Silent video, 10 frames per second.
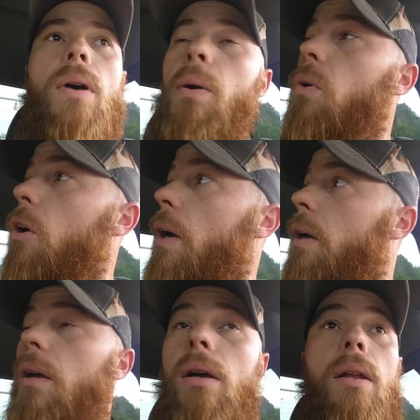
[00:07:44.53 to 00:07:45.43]
Well, I won't go.
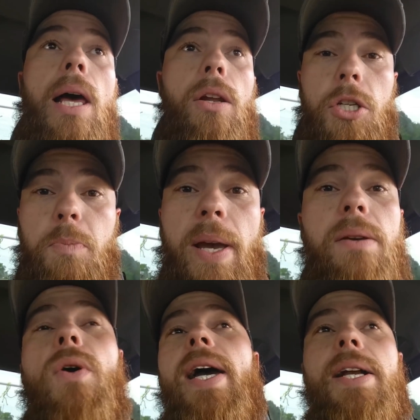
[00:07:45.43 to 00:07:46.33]
That little
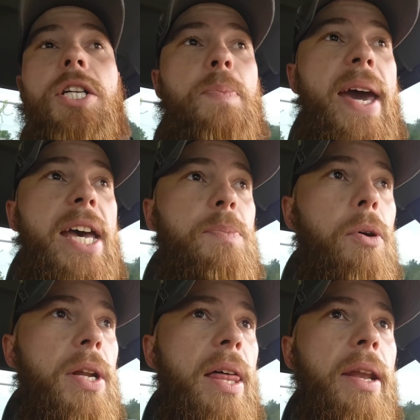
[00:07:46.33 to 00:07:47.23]
speedway I just passed
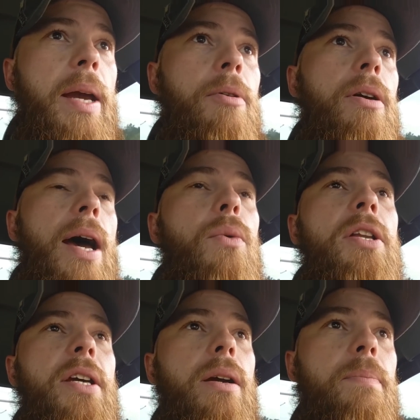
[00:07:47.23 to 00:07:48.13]
pulling out of the neighborhood, I
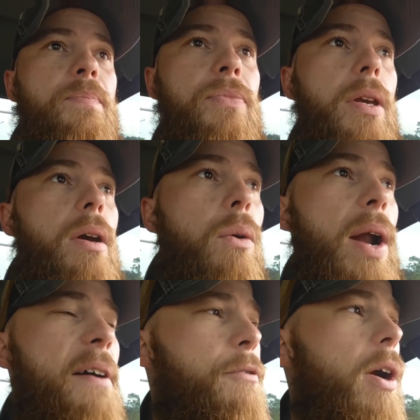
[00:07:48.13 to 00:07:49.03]
went there
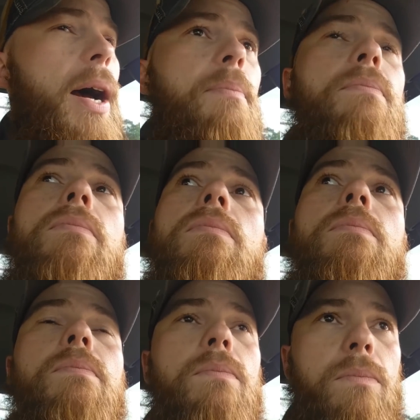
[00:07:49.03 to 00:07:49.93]
right before I
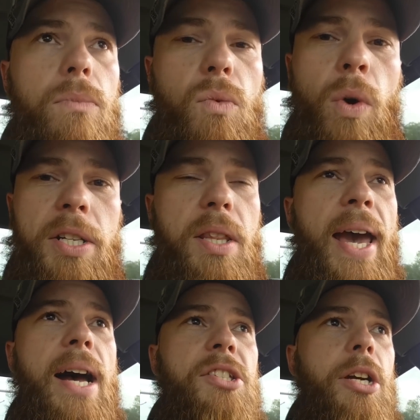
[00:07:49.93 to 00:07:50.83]
went to
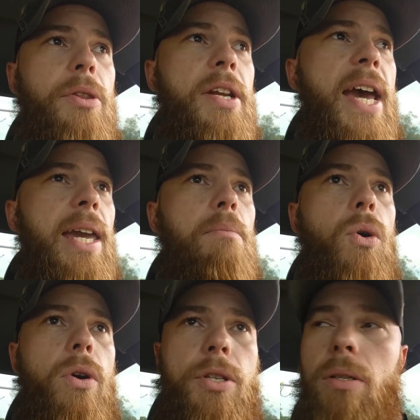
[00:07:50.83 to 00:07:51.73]
the house there with the decking
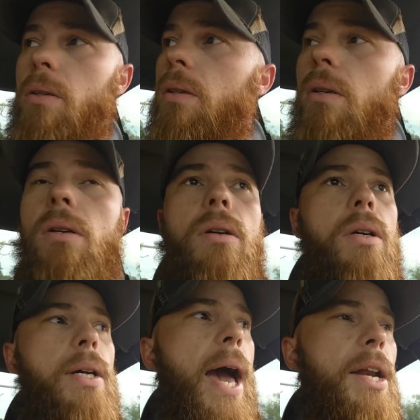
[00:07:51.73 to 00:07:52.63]
boards and
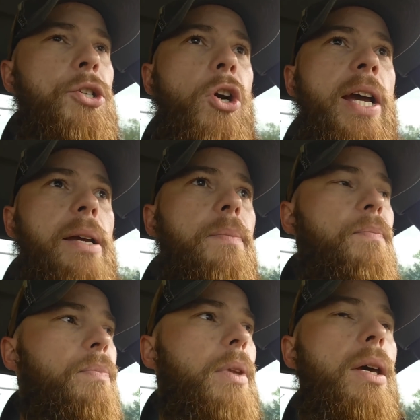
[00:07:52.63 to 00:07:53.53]
got a drink.
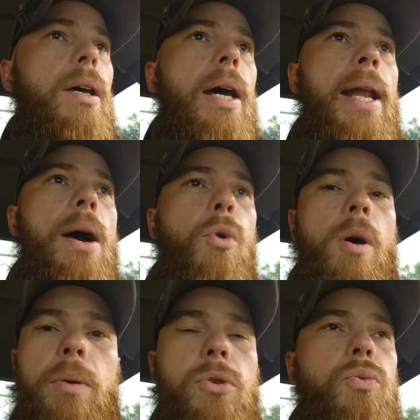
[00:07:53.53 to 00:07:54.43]
And that
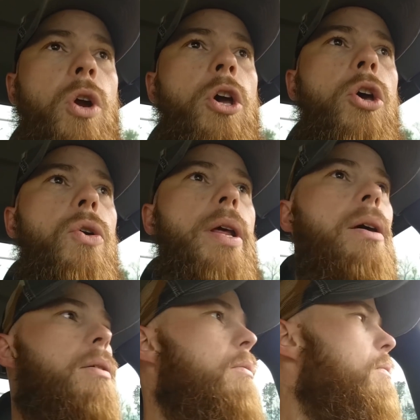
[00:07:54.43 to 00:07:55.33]
woman was
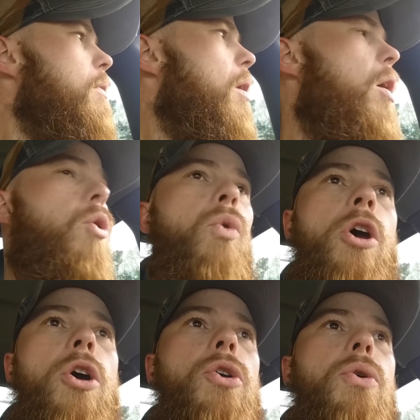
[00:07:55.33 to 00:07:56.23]
rude.
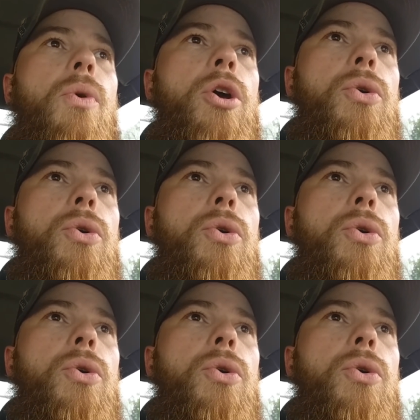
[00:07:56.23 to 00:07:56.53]
Rude.